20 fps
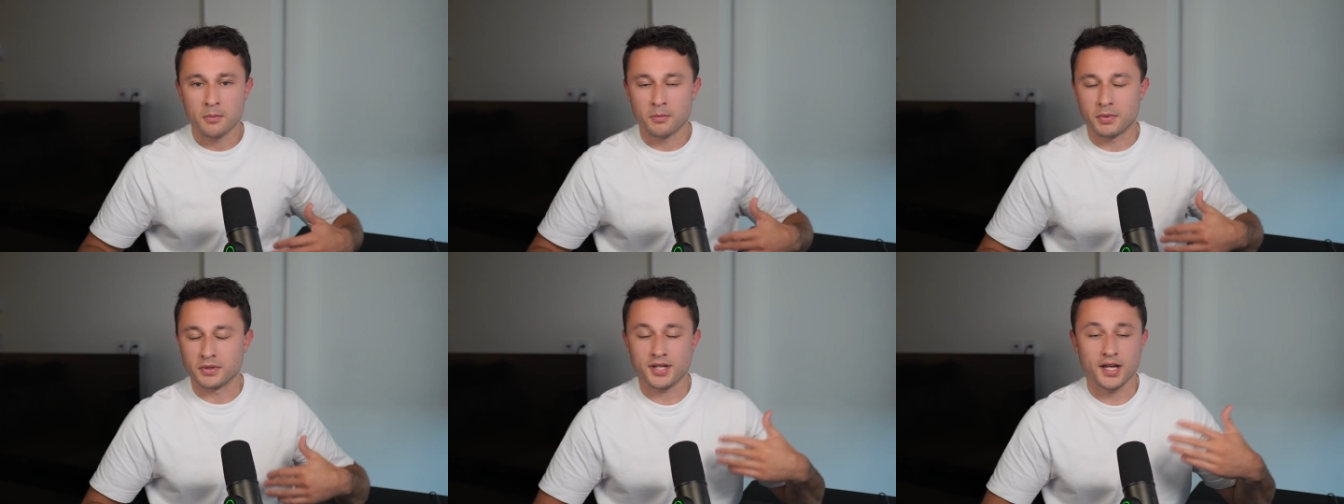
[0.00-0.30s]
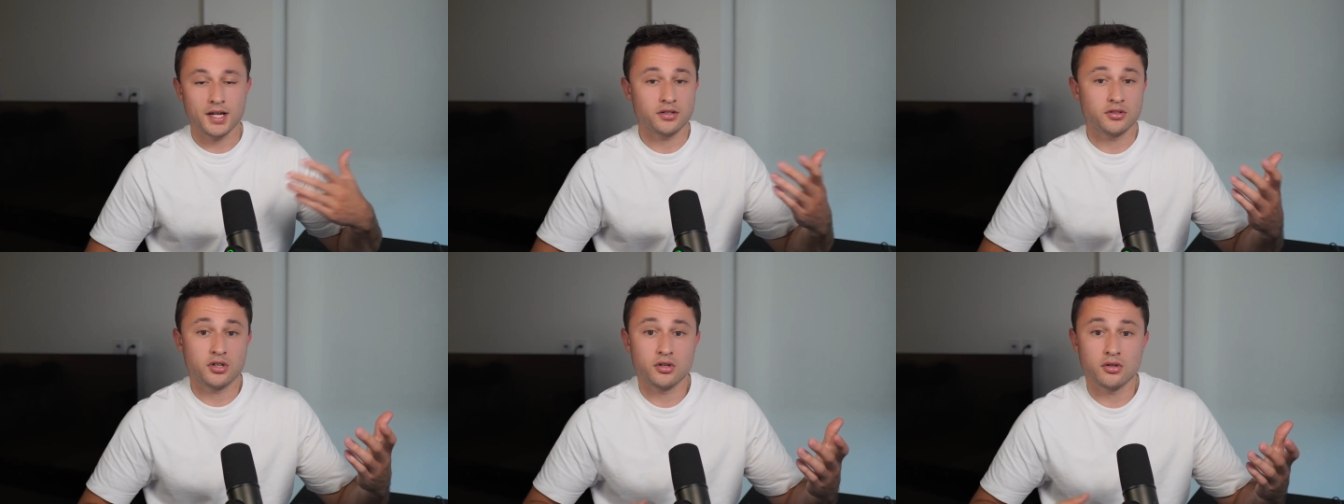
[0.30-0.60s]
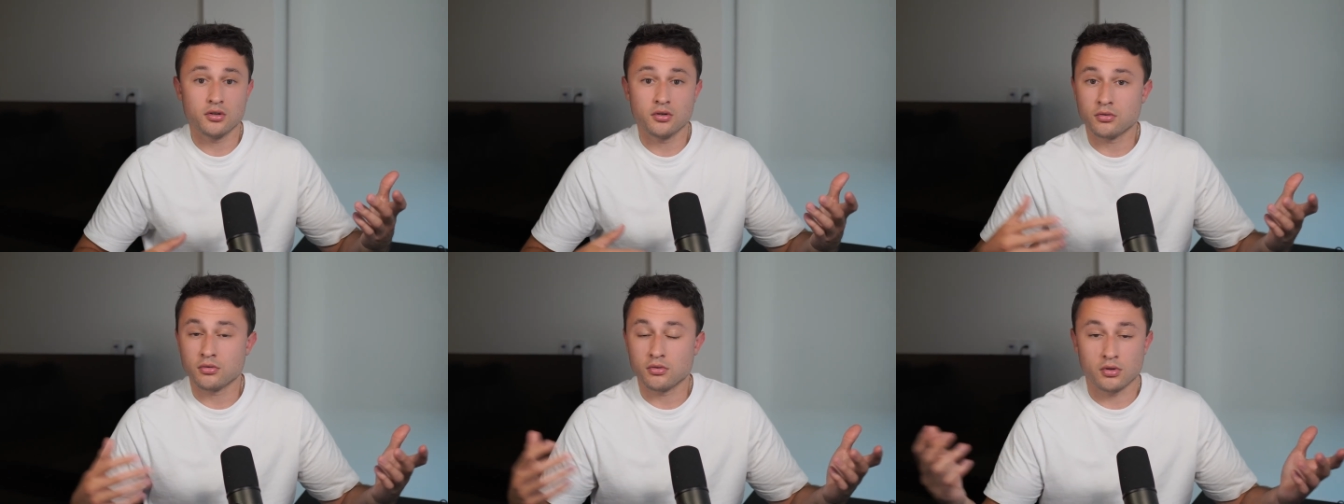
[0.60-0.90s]
but take
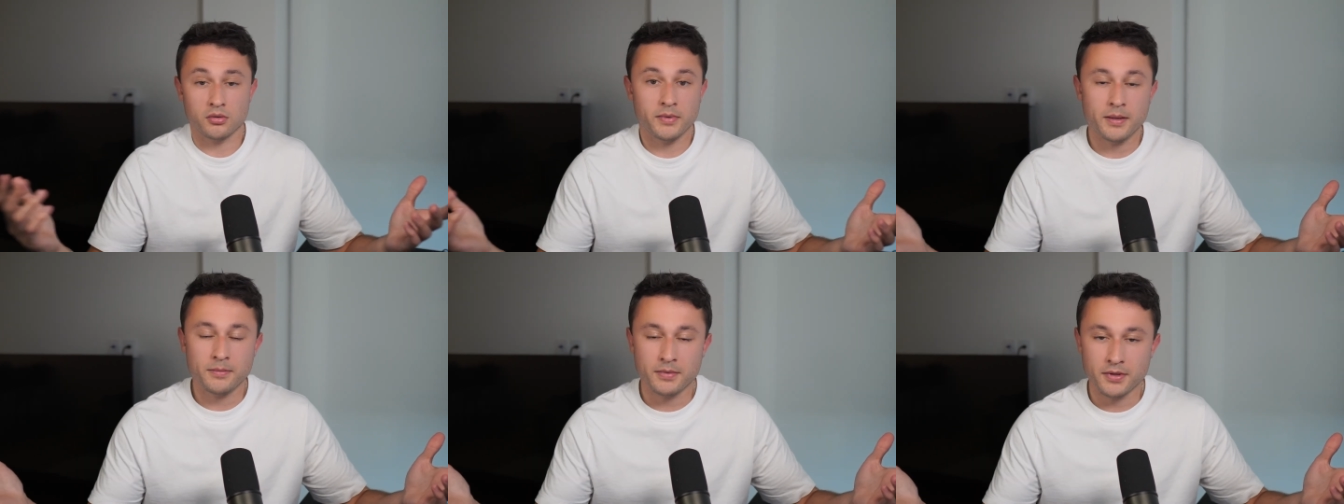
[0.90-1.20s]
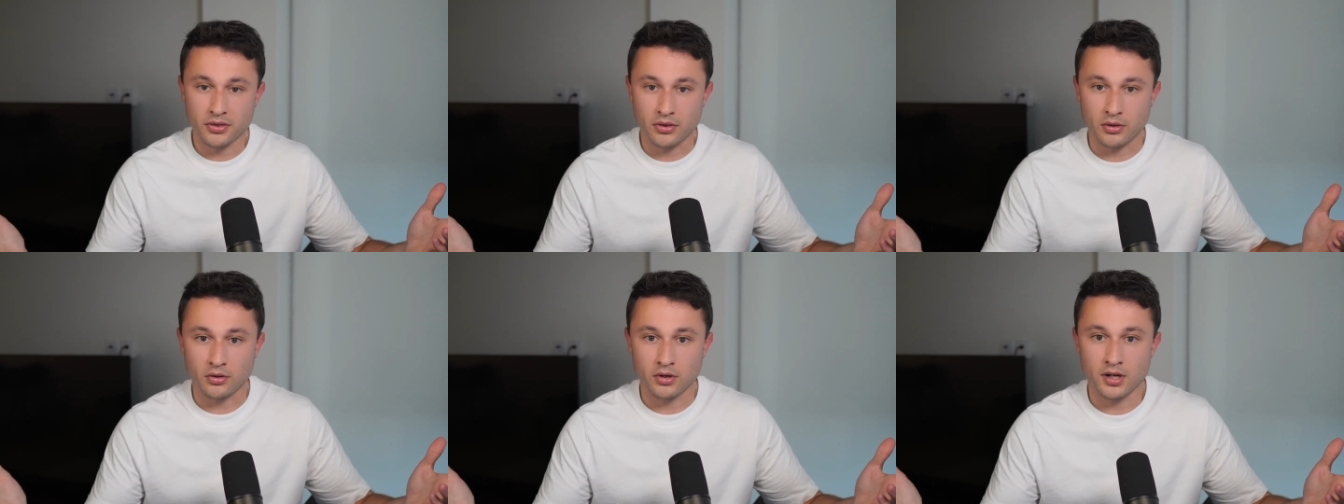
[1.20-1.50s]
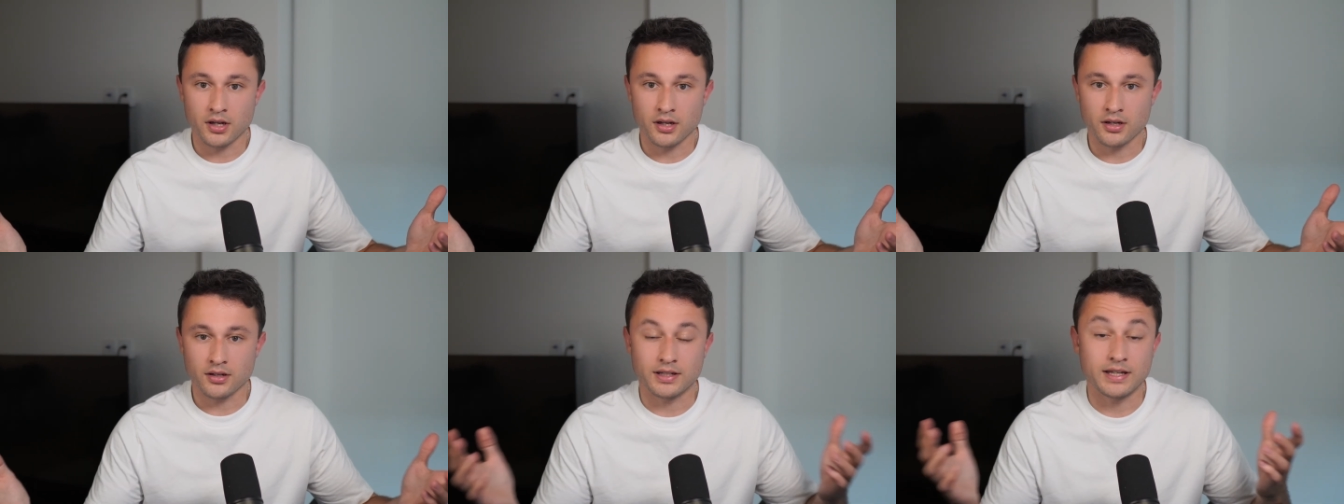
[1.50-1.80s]
two or maybe
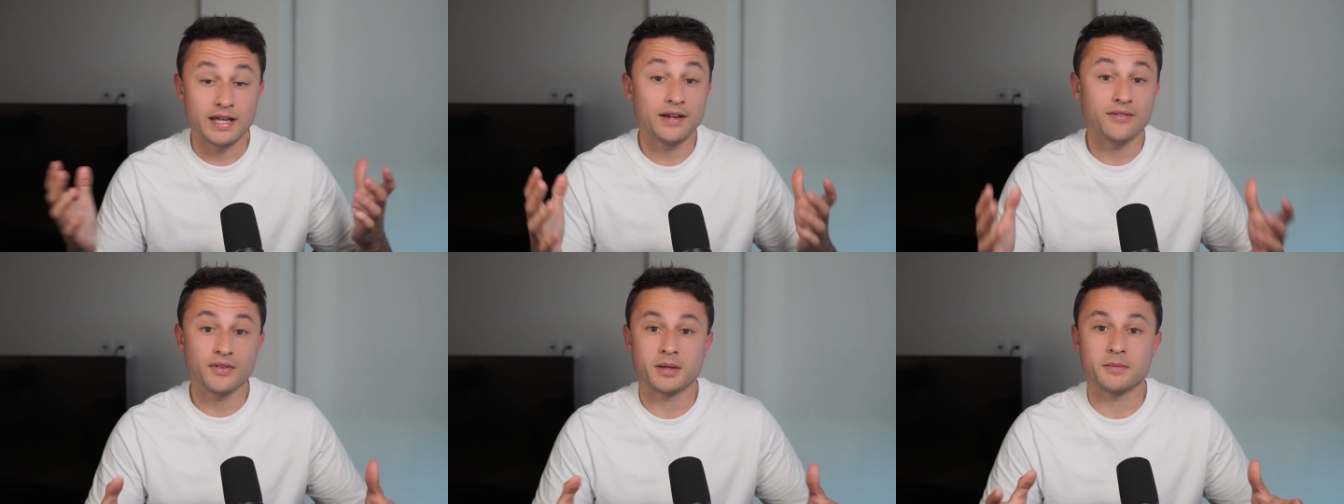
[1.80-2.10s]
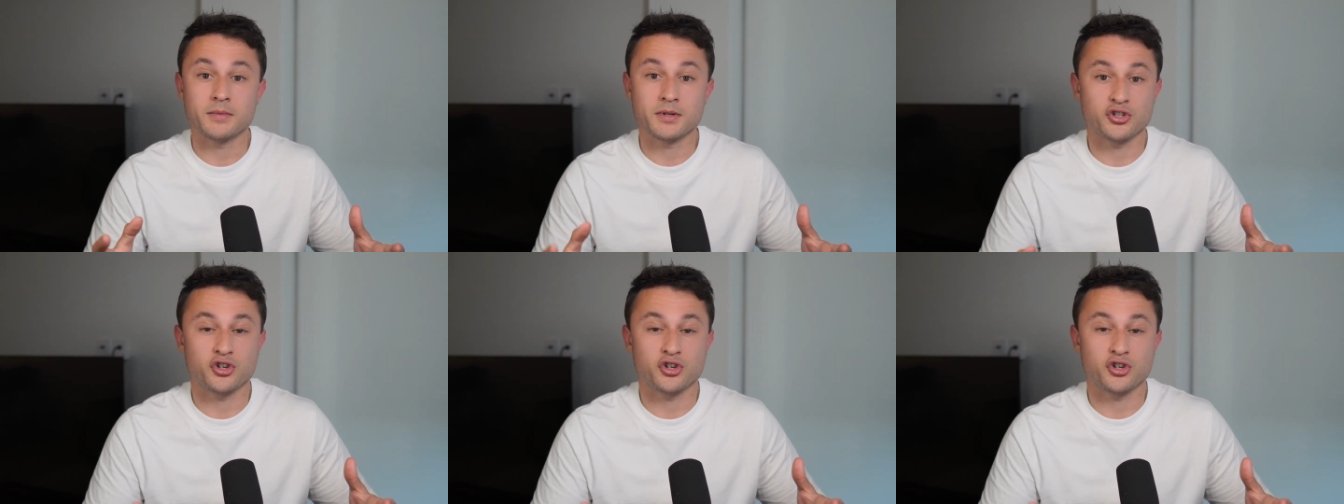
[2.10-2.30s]
three, give them a